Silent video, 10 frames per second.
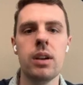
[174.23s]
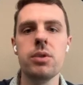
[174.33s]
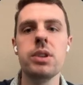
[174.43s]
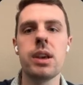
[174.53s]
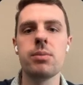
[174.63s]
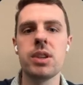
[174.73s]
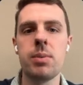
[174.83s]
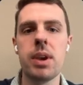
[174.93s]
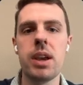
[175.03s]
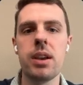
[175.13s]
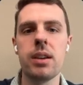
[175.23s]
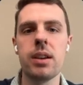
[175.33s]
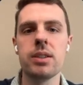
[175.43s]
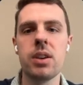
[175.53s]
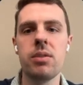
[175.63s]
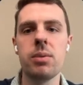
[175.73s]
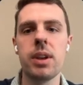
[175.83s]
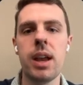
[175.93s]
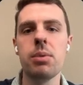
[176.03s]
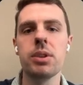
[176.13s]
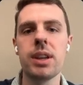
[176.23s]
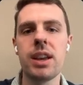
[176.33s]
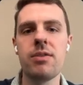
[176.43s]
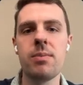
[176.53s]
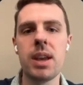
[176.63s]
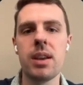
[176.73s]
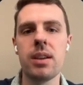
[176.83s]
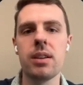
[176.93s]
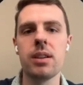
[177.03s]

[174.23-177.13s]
Using the MCP, it's able to give me